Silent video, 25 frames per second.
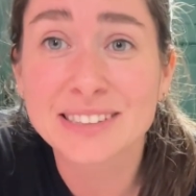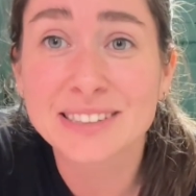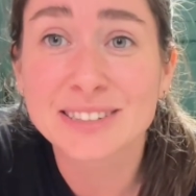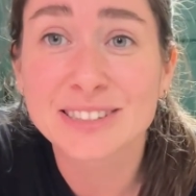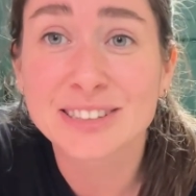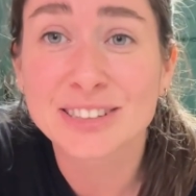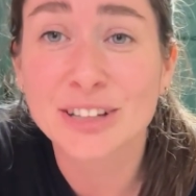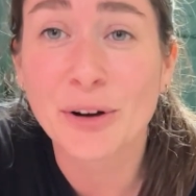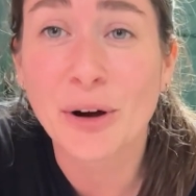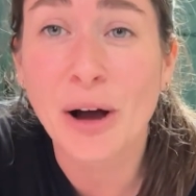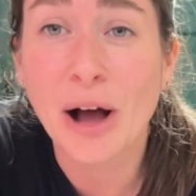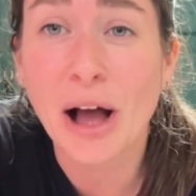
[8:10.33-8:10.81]

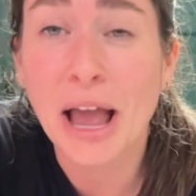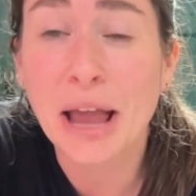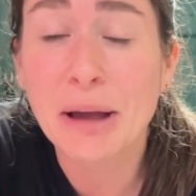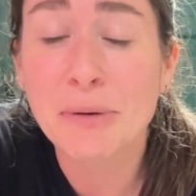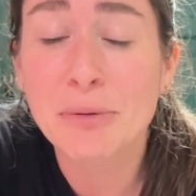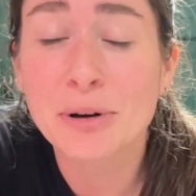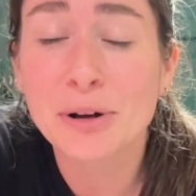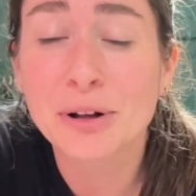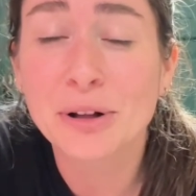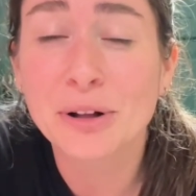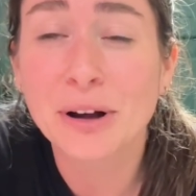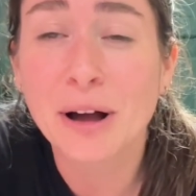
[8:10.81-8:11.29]
So I
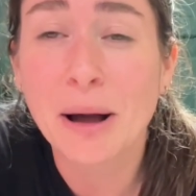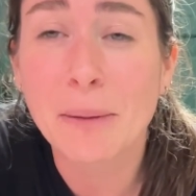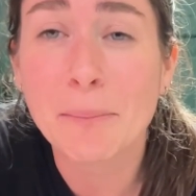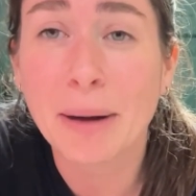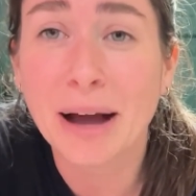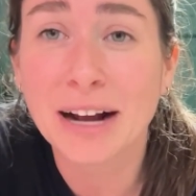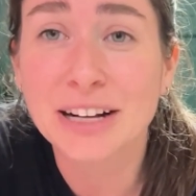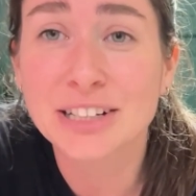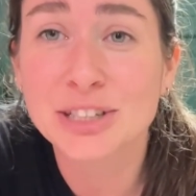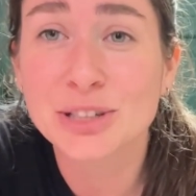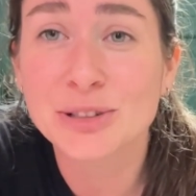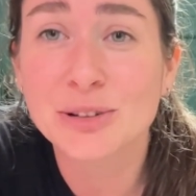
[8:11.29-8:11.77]
will come
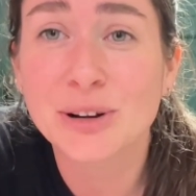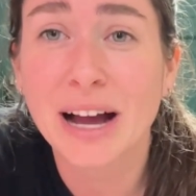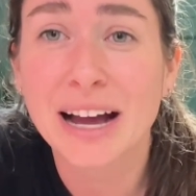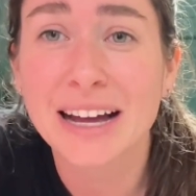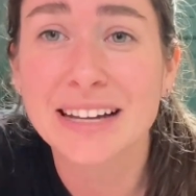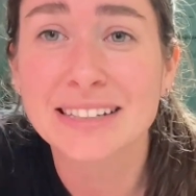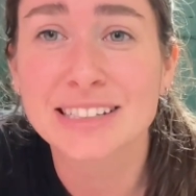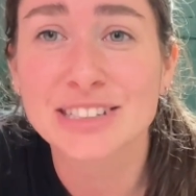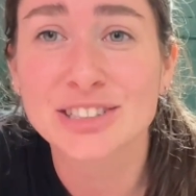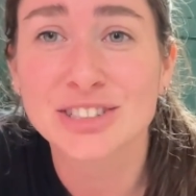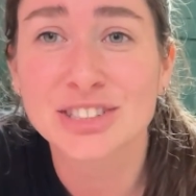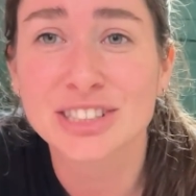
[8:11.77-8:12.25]
back to you
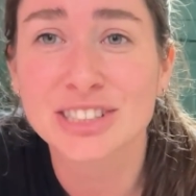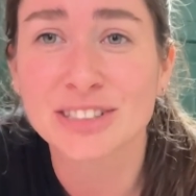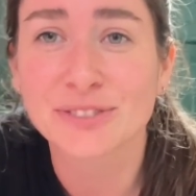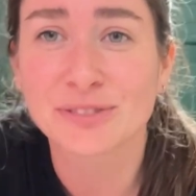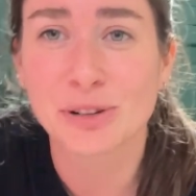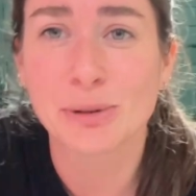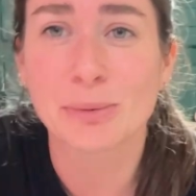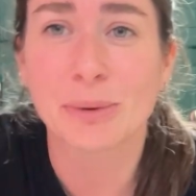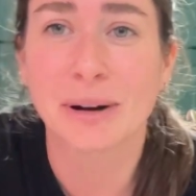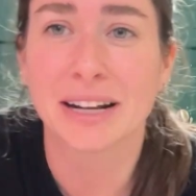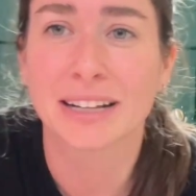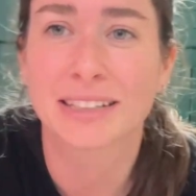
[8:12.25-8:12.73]
guys in just a
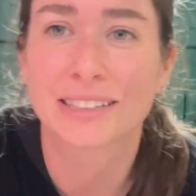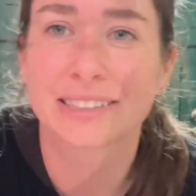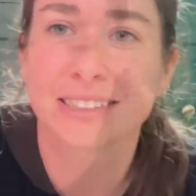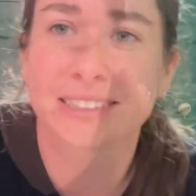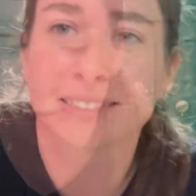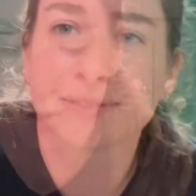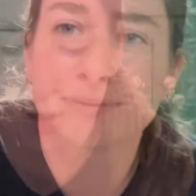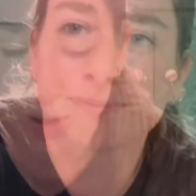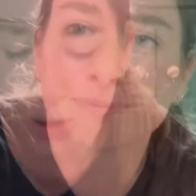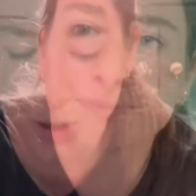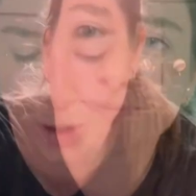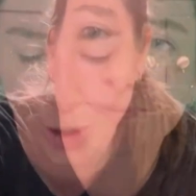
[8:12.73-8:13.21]
few minutes.
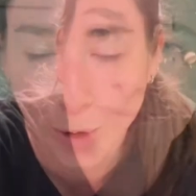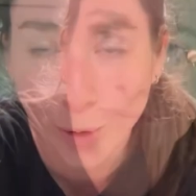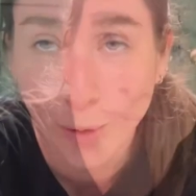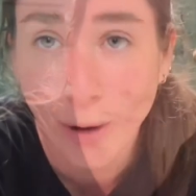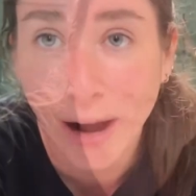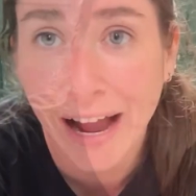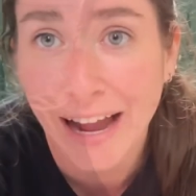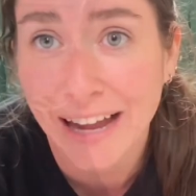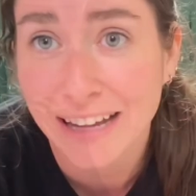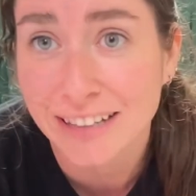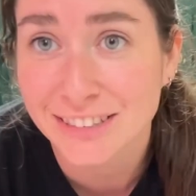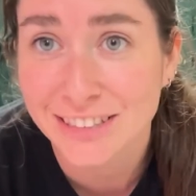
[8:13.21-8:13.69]
So
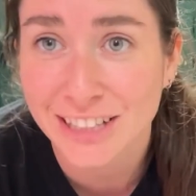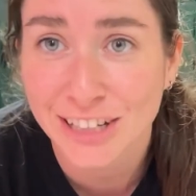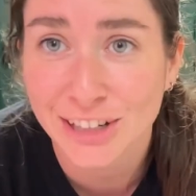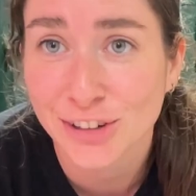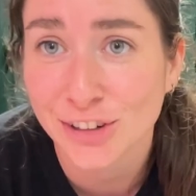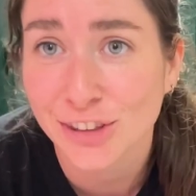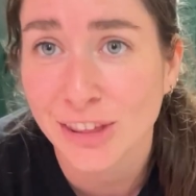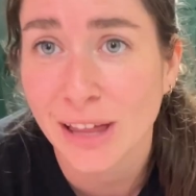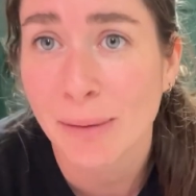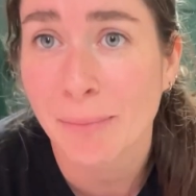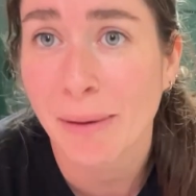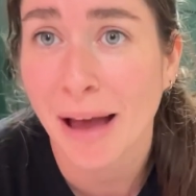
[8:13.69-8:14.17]
I
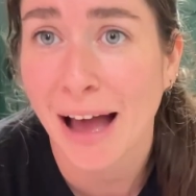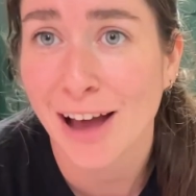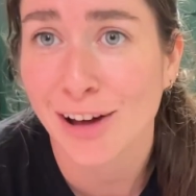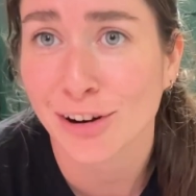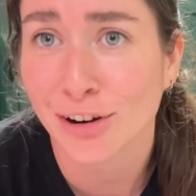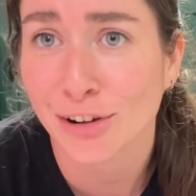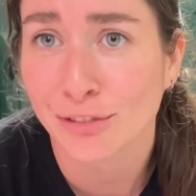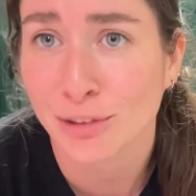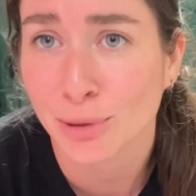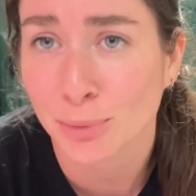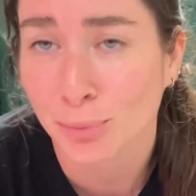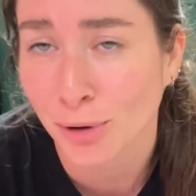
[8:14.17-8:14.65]
took them out
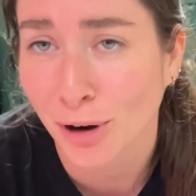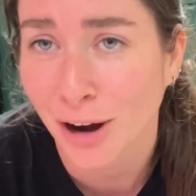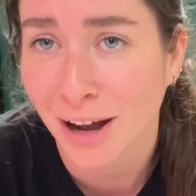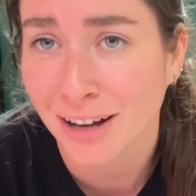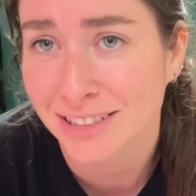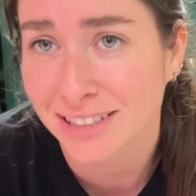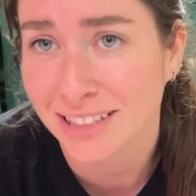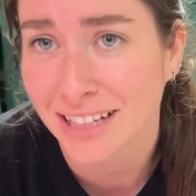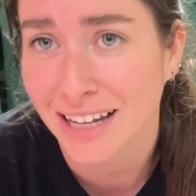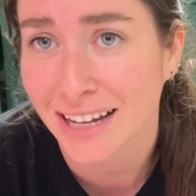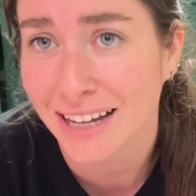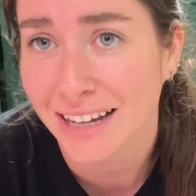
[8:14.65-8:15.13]
of the
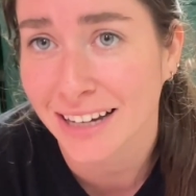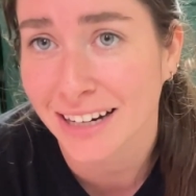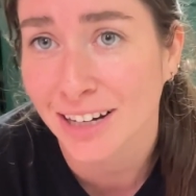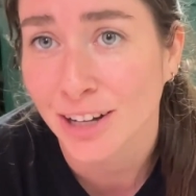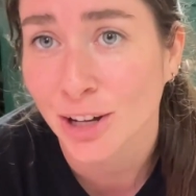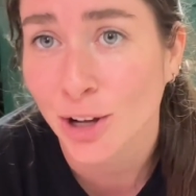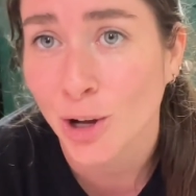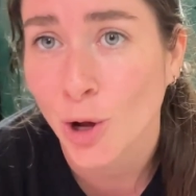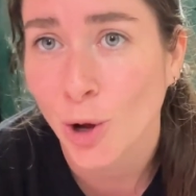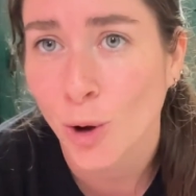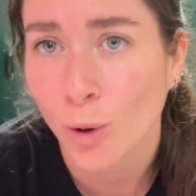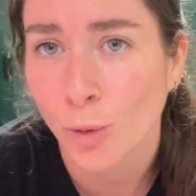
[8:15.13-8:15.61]
peroxide
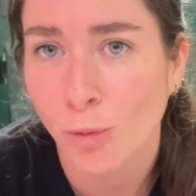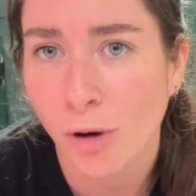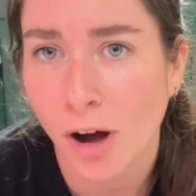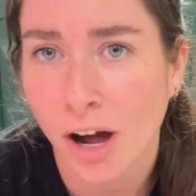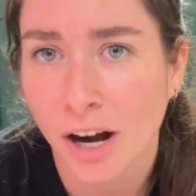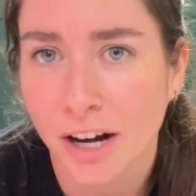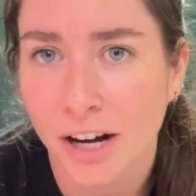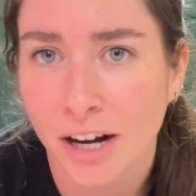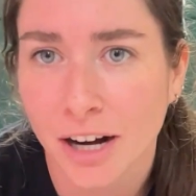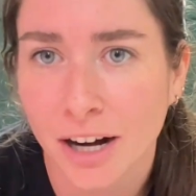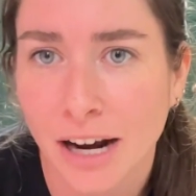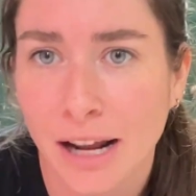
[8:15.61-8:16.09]

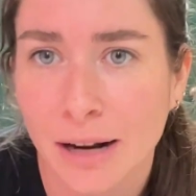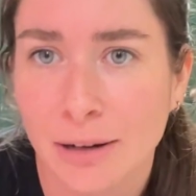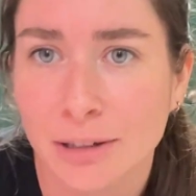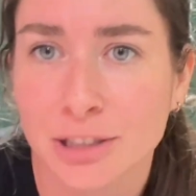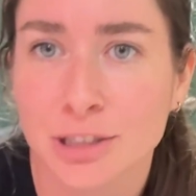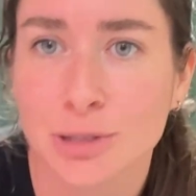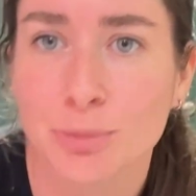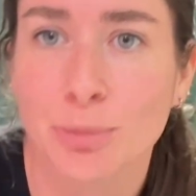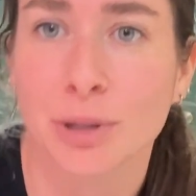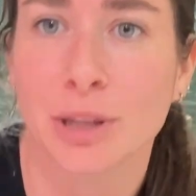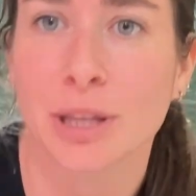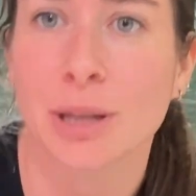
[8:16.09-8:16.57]
water and
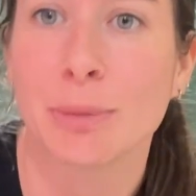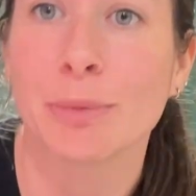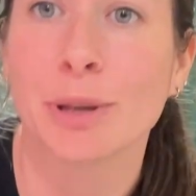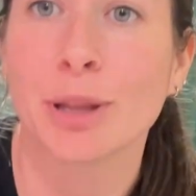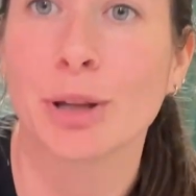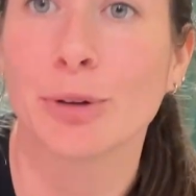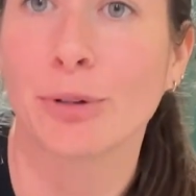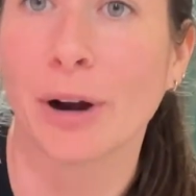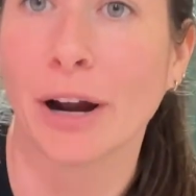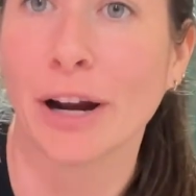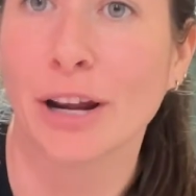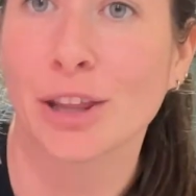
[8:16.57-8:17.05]
just put them in
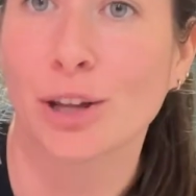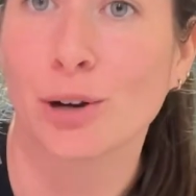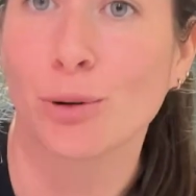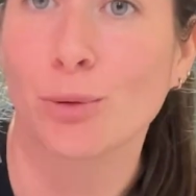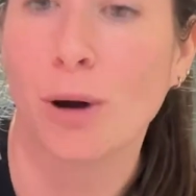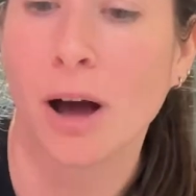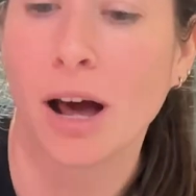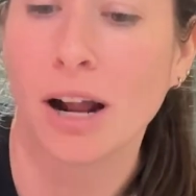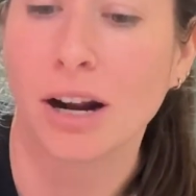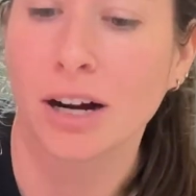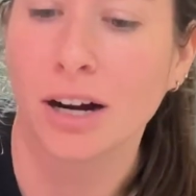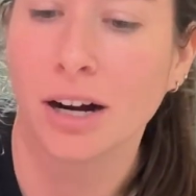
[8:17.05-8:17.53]
the regular
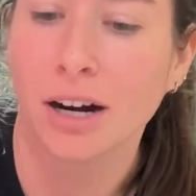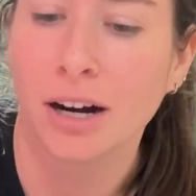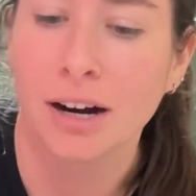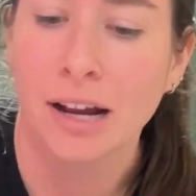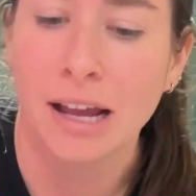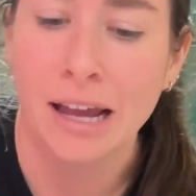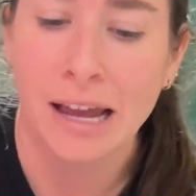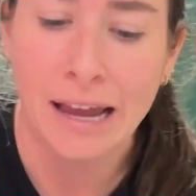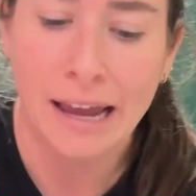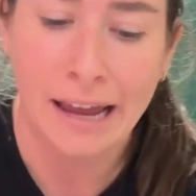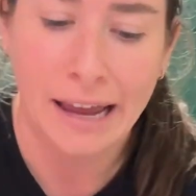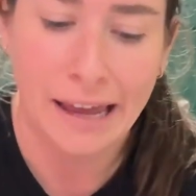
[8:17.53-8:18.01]
water,
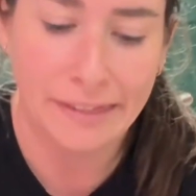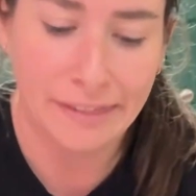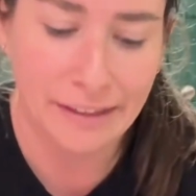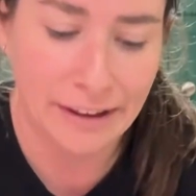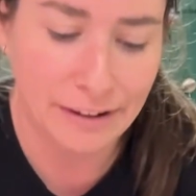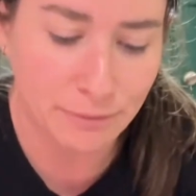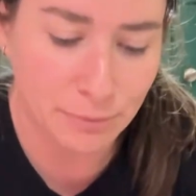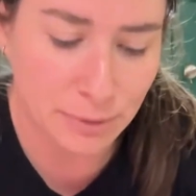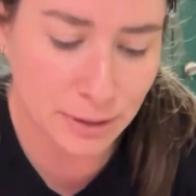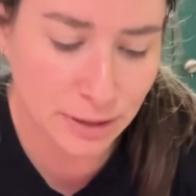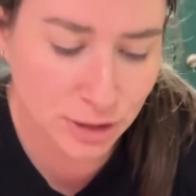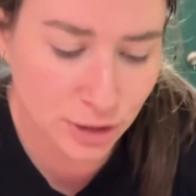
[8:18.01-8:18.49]
and
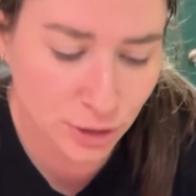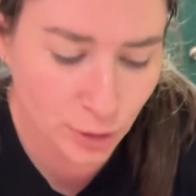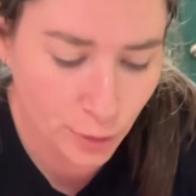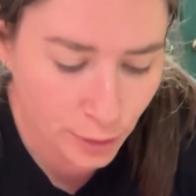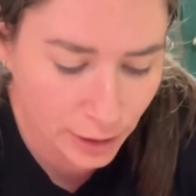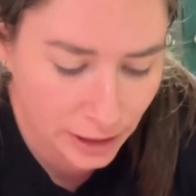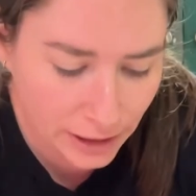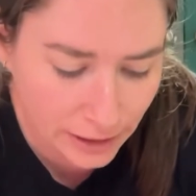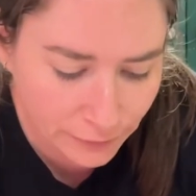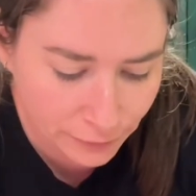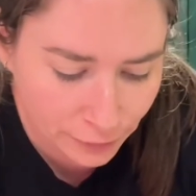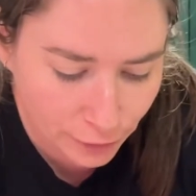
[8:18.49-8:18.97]
they've been
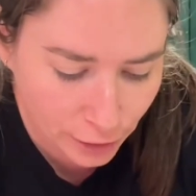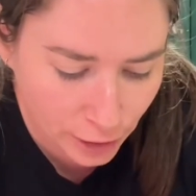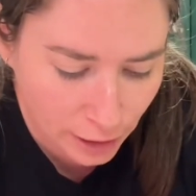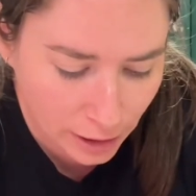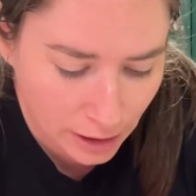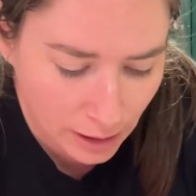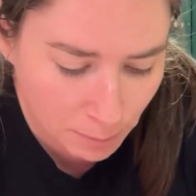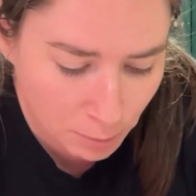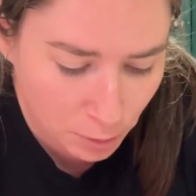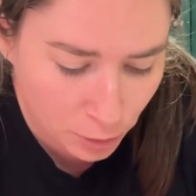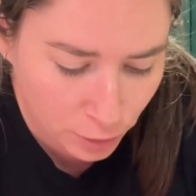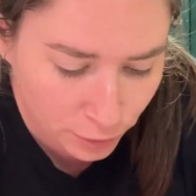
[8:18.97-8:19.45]
soaking for a
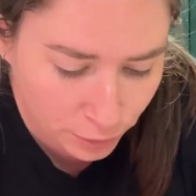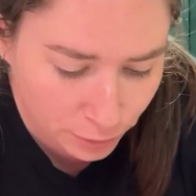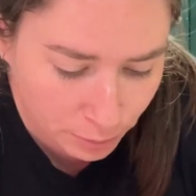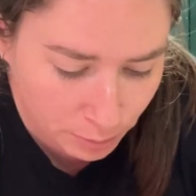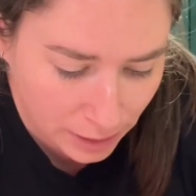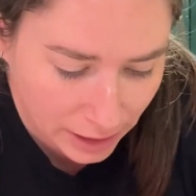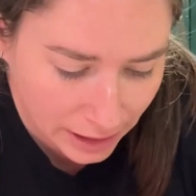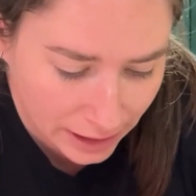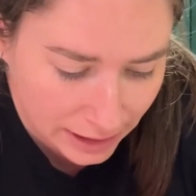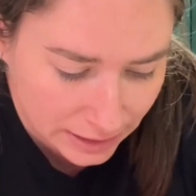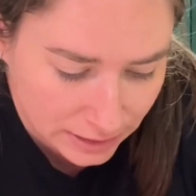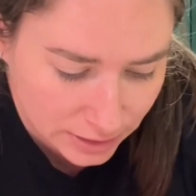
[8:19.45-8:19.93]
couple of
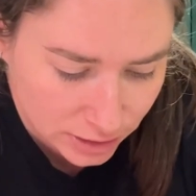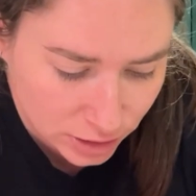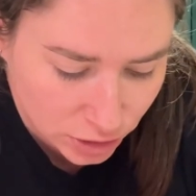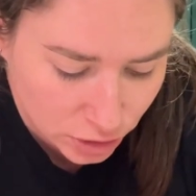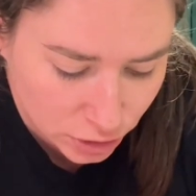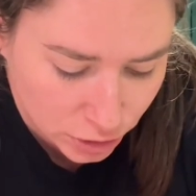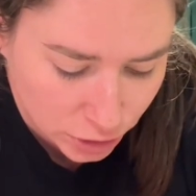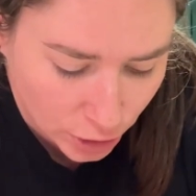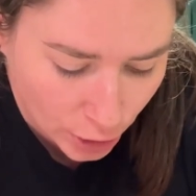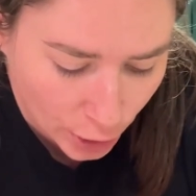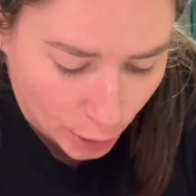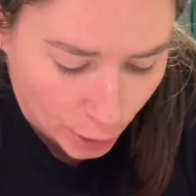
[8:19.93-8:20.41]
minutes.
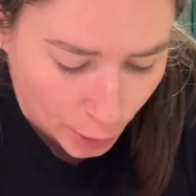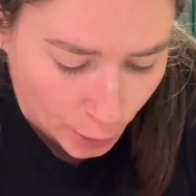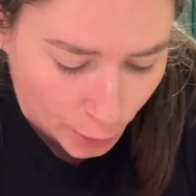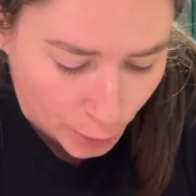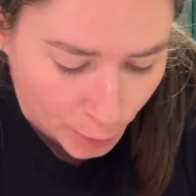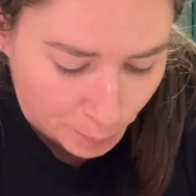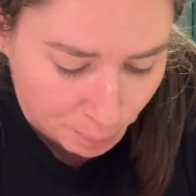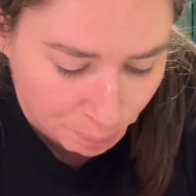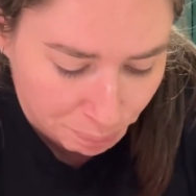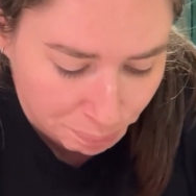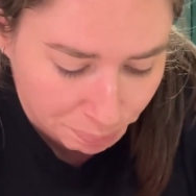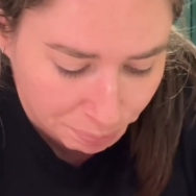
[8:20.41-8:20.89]

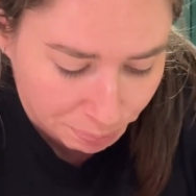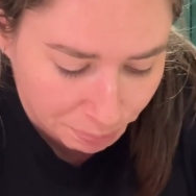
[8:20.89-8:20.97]
So,